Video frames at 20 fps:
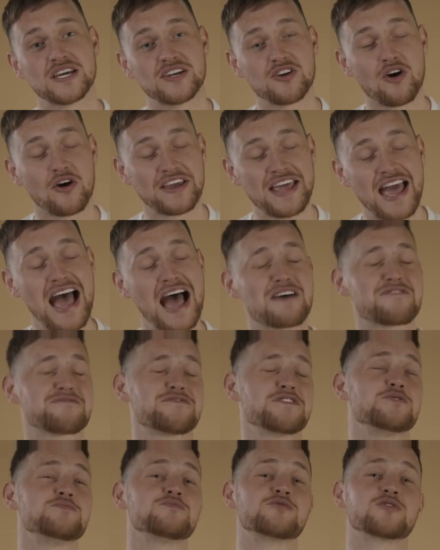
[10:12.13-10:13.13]
We cannot get
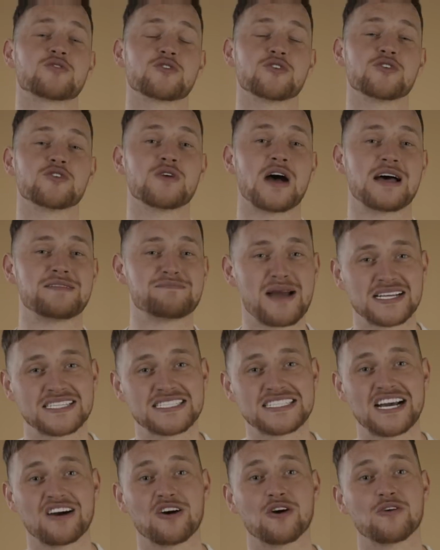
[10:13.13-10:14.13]
our film crew and
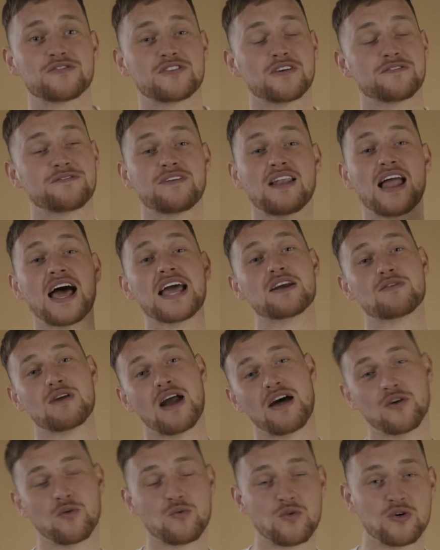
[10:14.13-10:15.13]
myself to fly
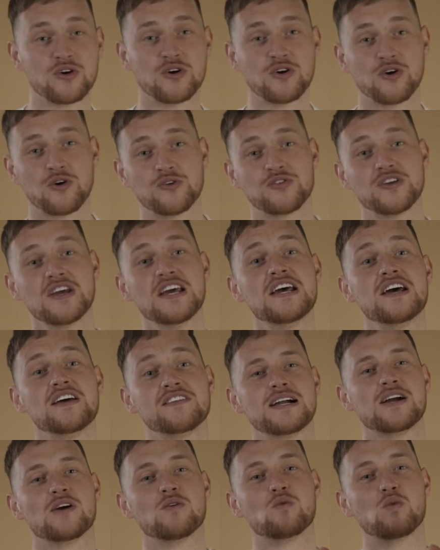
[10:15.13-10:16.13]
around the world
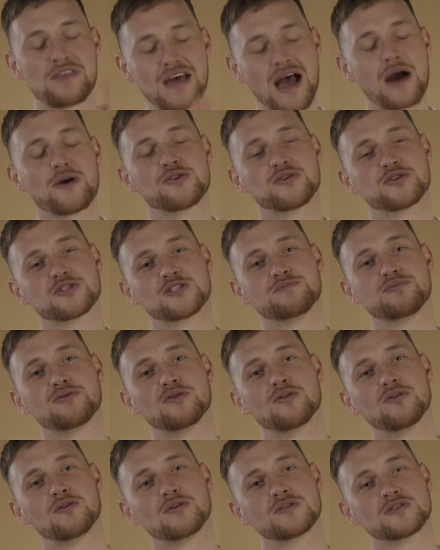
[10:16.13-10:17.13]
without your
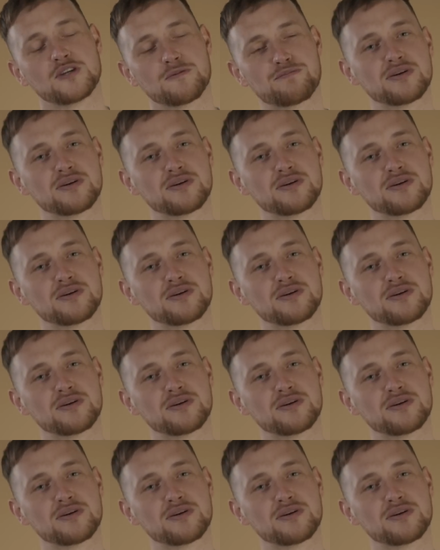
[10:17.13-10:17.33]
support.